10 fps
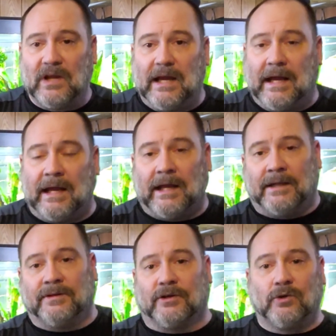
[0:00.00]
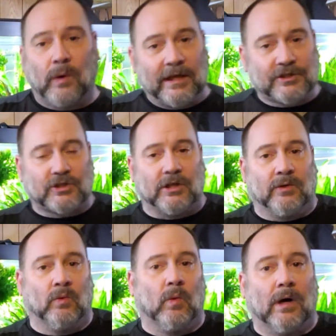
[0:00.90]
And the
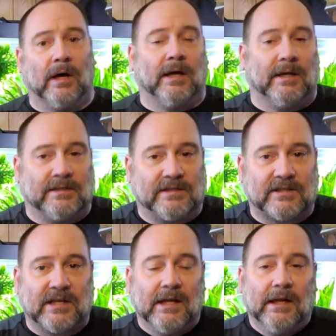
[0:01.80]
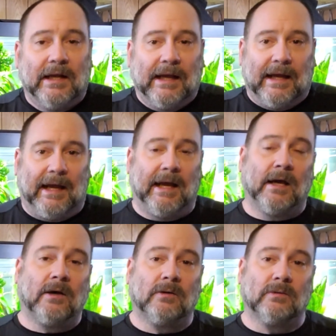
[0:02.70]
question was,
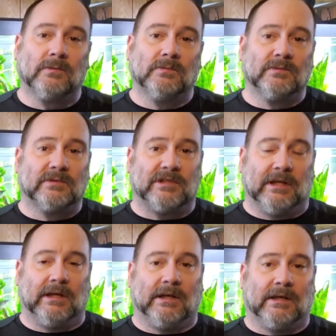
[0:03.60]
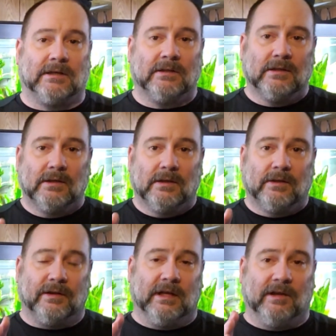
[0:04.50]
how did
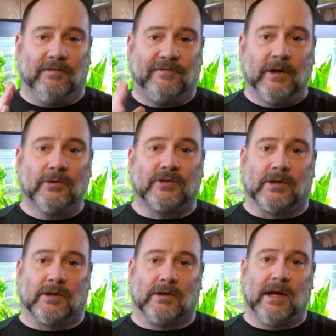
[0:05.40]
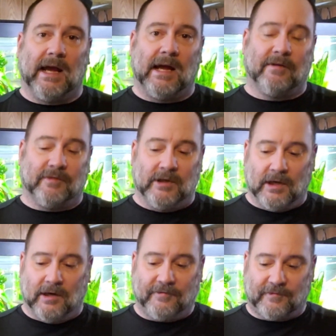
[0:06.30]
the filter have
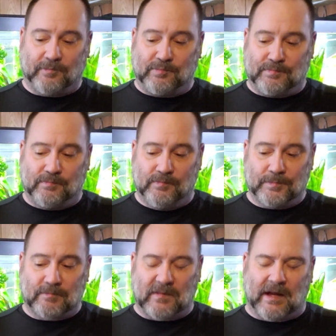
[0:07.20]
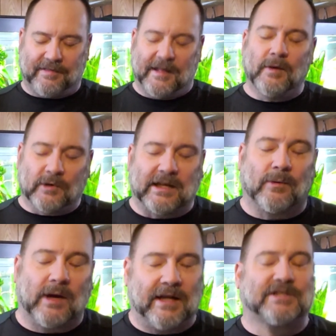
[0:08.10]
enough? I think what they
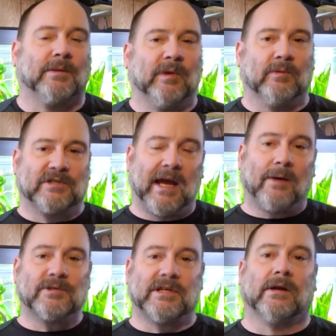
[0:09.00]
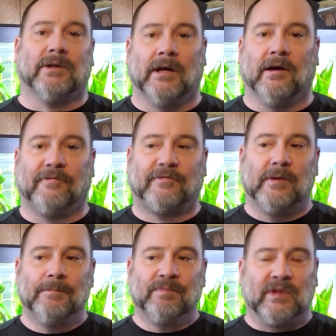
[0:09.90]
were asking me was, how is there enough
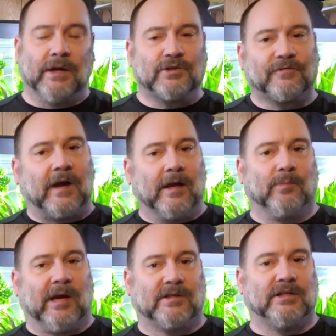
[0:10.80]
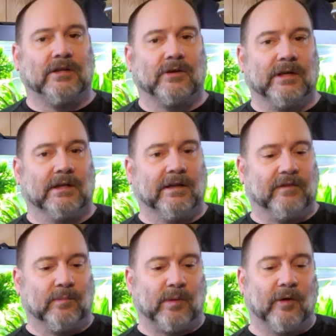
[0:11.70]
nitrifying bacteria
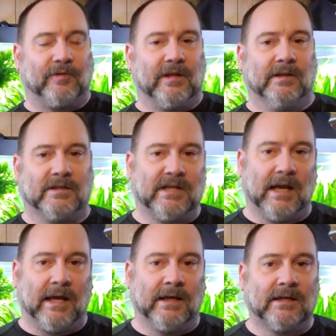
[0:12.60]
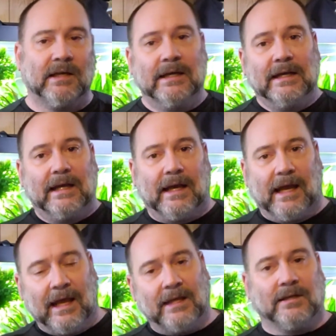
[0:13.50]
living both in the tank
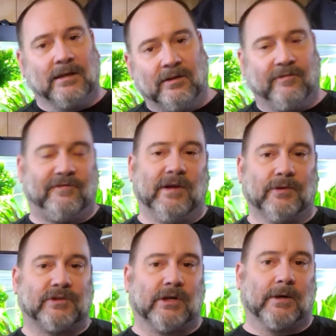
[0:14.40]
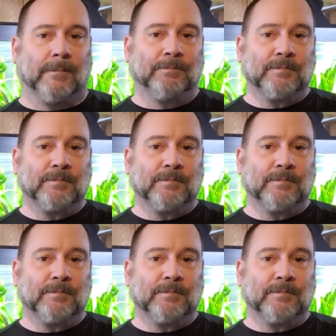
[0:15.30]
and in the filter